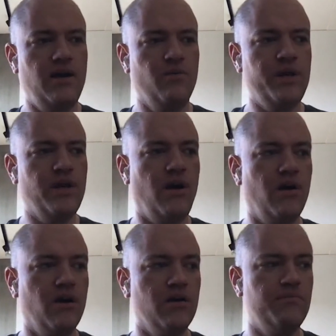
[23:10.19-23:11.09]
We
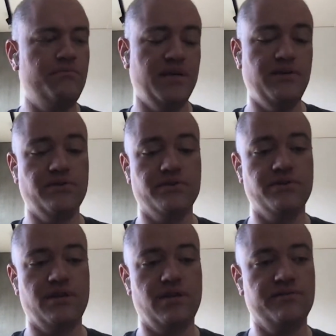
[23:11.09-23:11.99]
are big
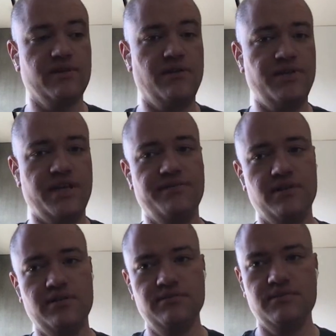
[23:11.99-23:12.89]
users of Cloud
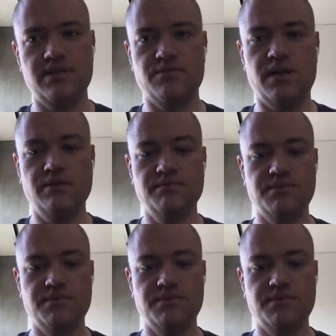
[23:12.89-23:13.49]
Dataflow as well.